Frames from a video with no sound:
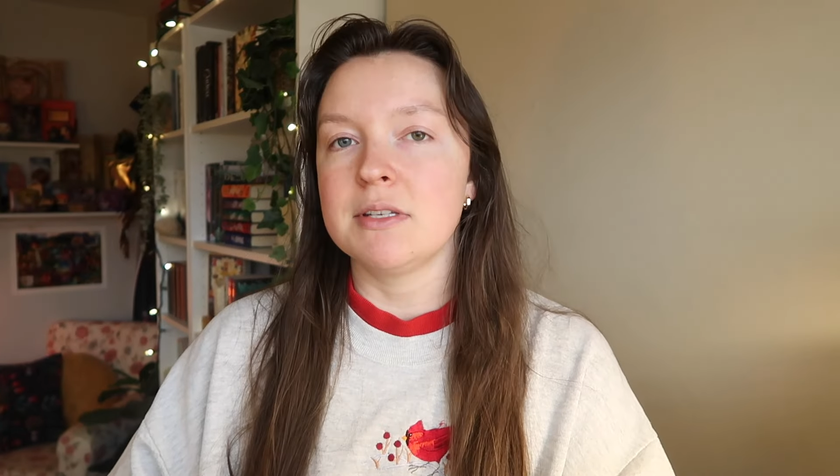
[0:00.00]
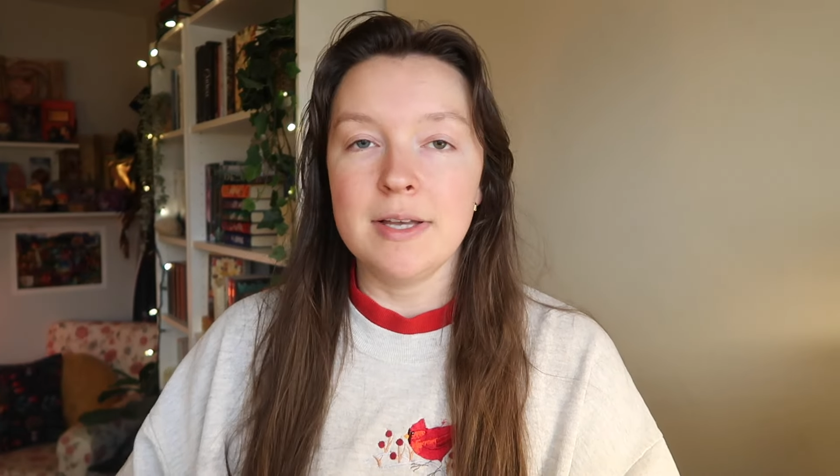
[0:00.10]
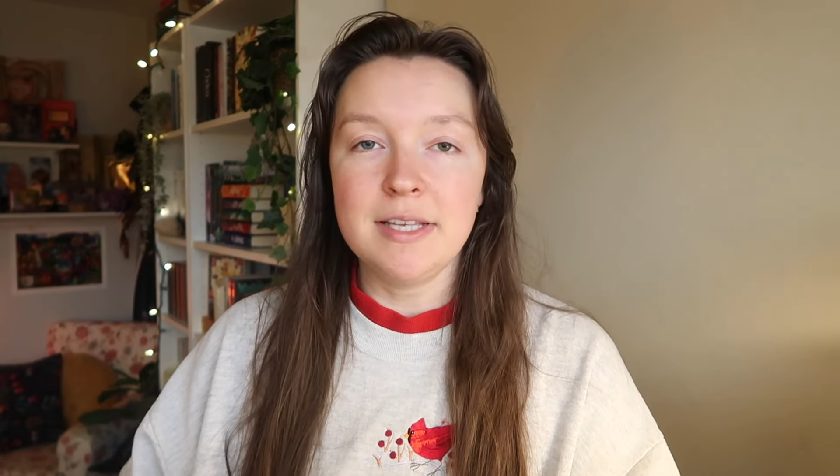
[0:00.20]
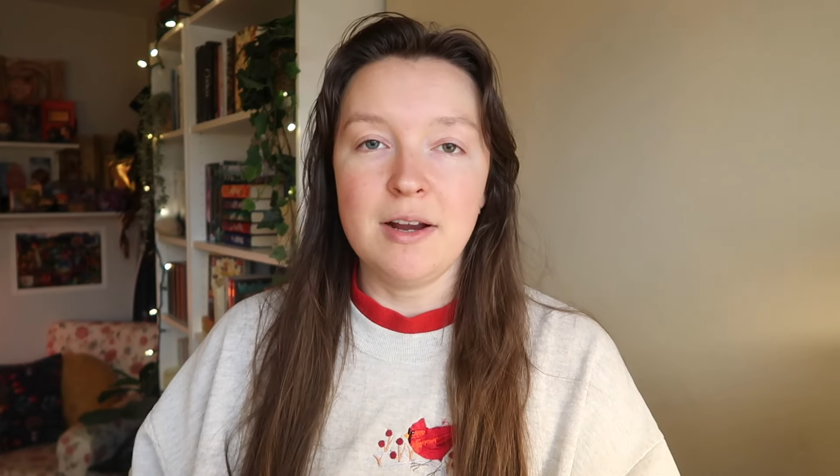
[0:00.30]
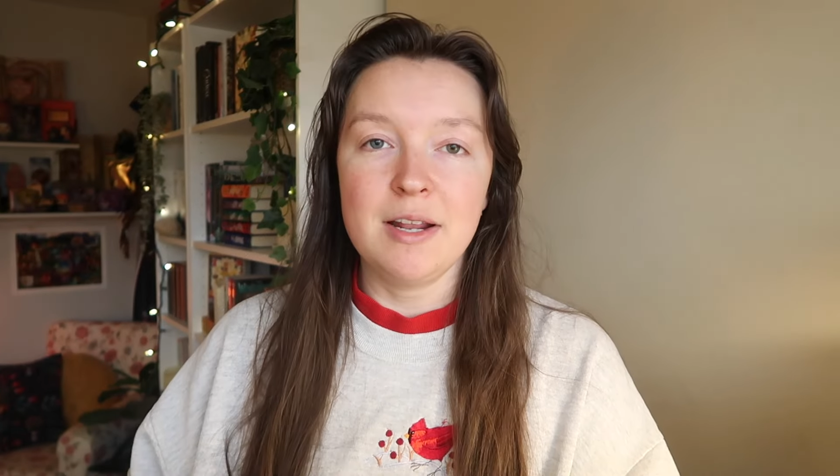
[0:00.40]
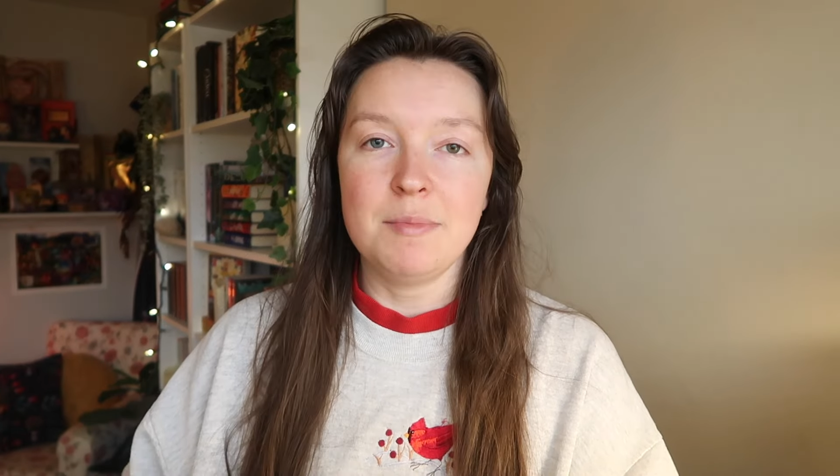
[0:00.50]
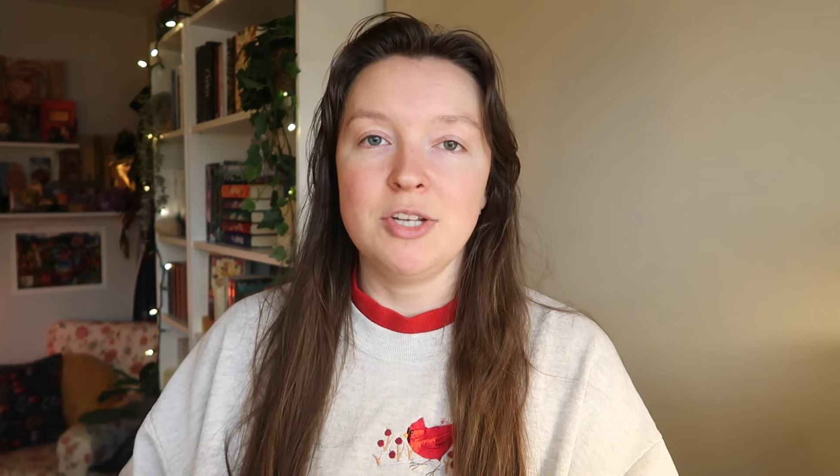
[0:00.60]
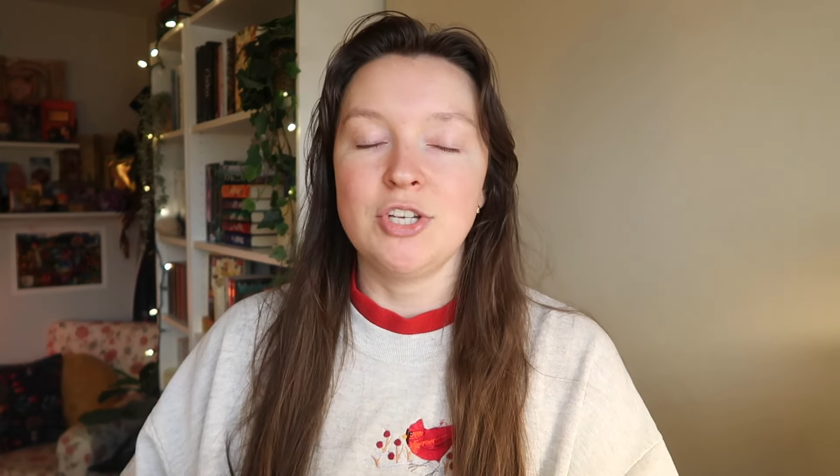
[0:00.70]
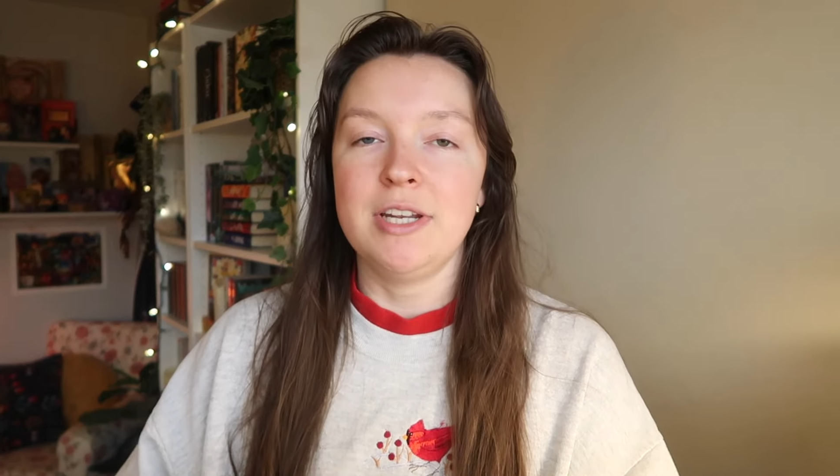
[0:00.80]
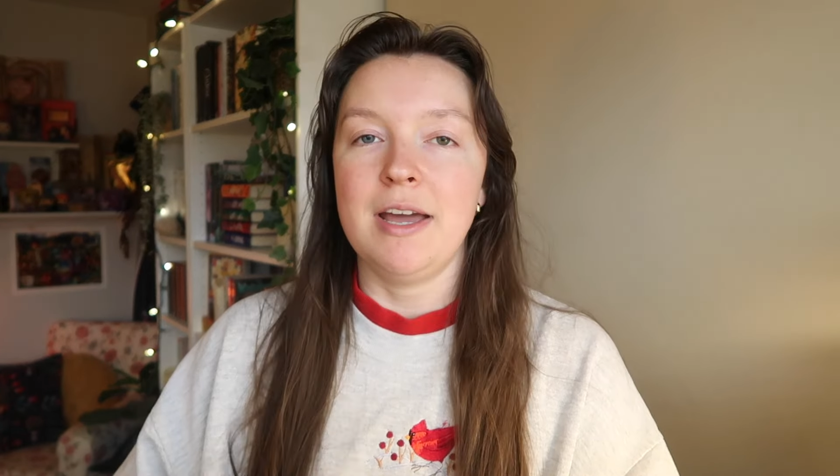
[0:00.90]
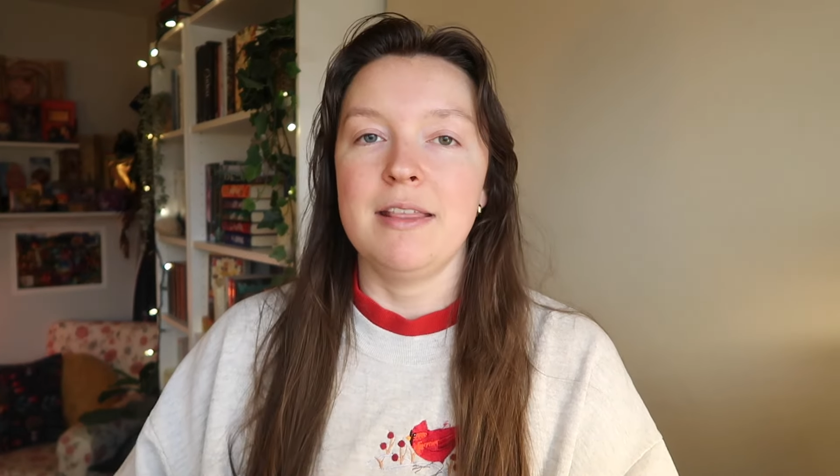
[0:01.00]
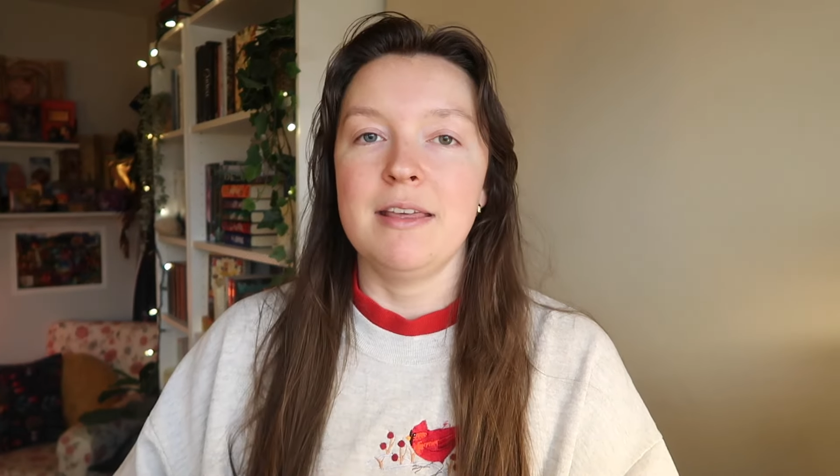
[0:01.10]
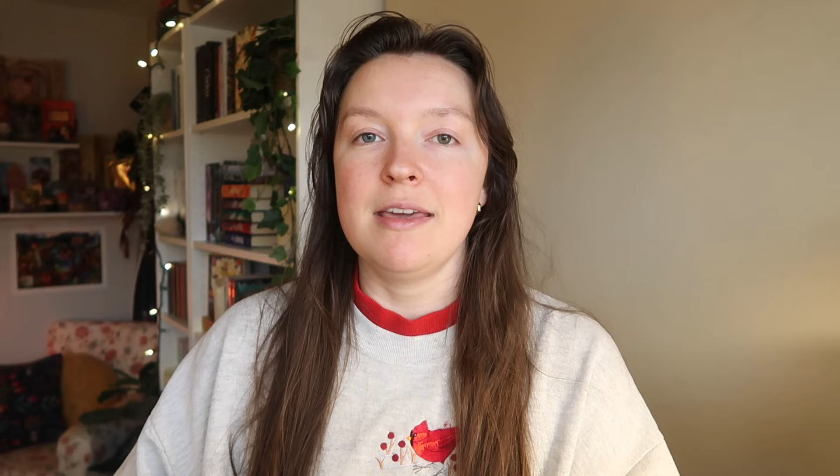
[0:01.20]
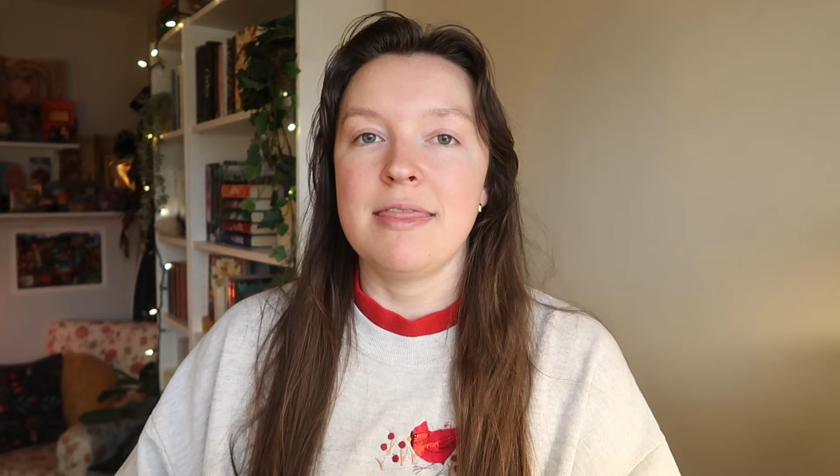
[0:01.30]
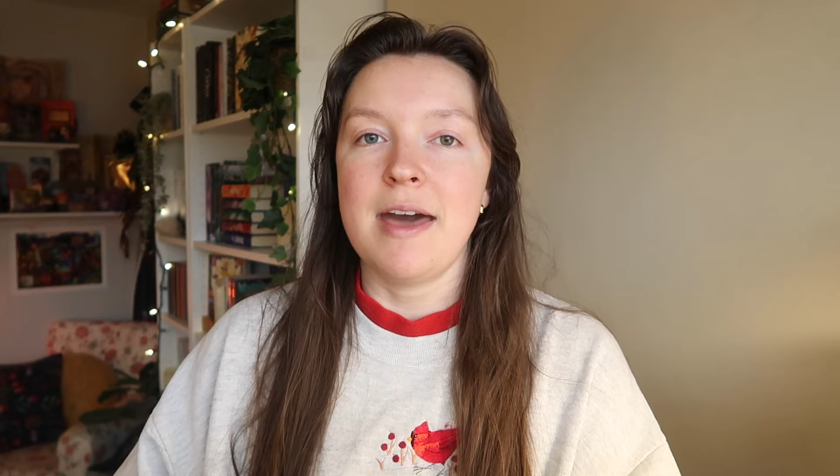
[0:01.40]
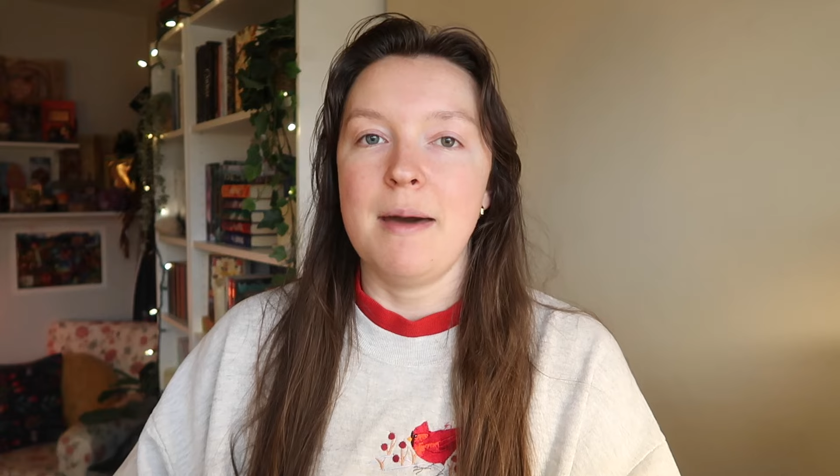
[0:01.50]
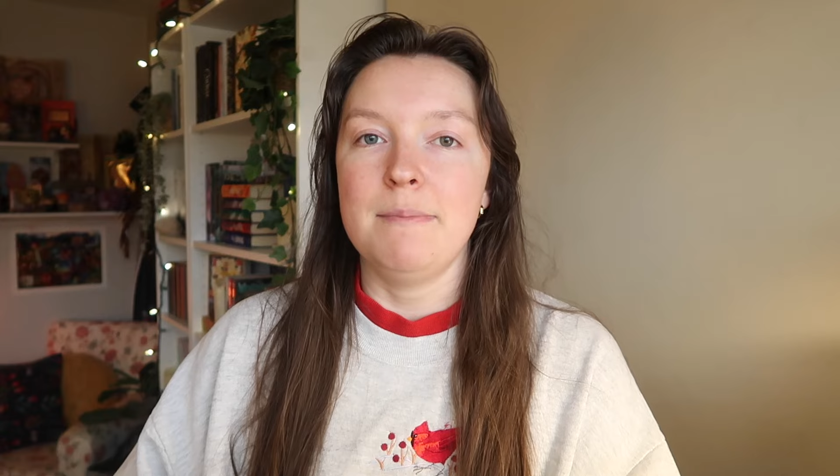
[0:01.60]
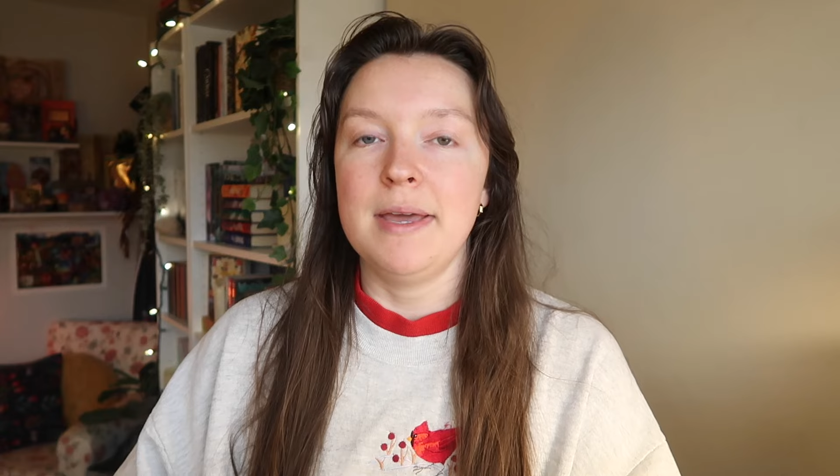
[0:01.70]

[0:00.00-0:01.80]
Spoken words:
So as I already mentioned, I think that